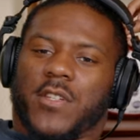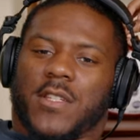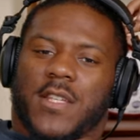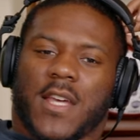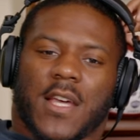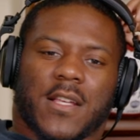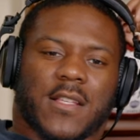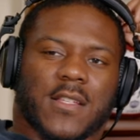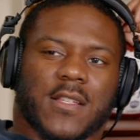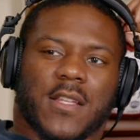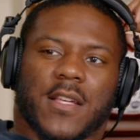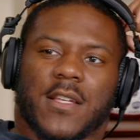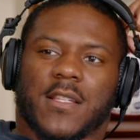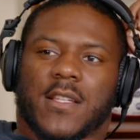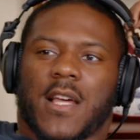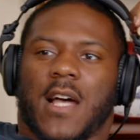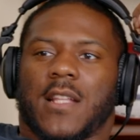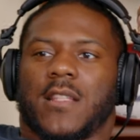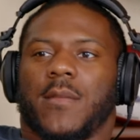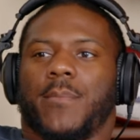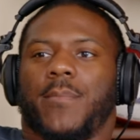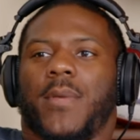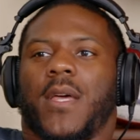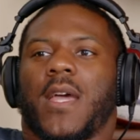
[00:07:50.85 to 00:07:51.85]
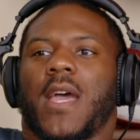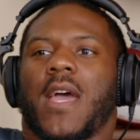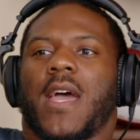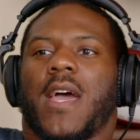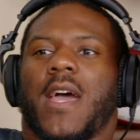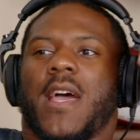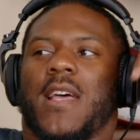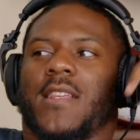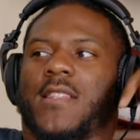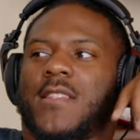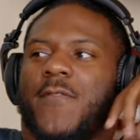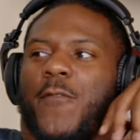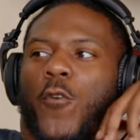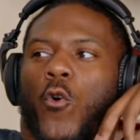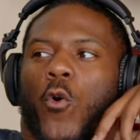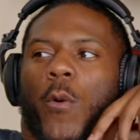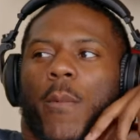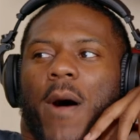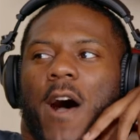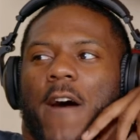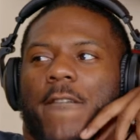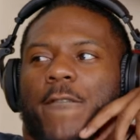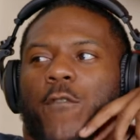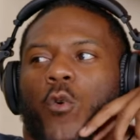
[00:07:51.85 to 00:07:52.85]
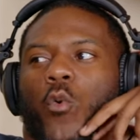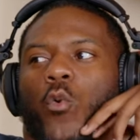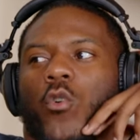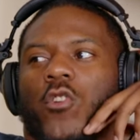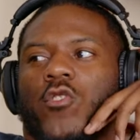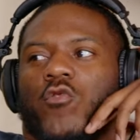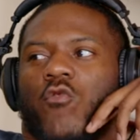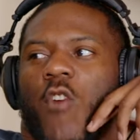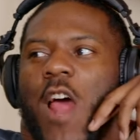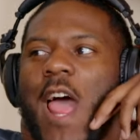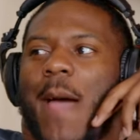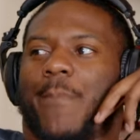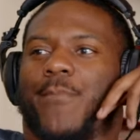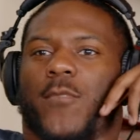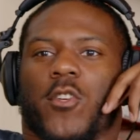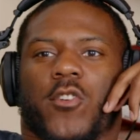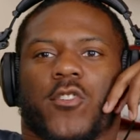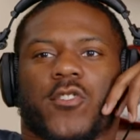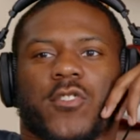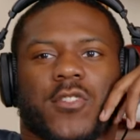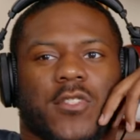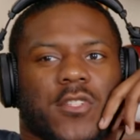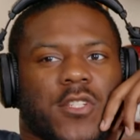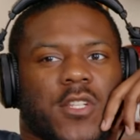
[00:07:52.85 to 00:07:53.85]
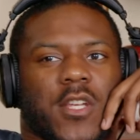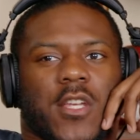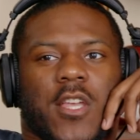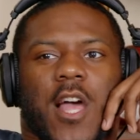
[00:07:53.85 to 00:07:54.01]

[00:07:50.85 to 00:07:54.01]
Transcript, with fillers: Texas niggas got the big ass 4x4s, Raptors and shit.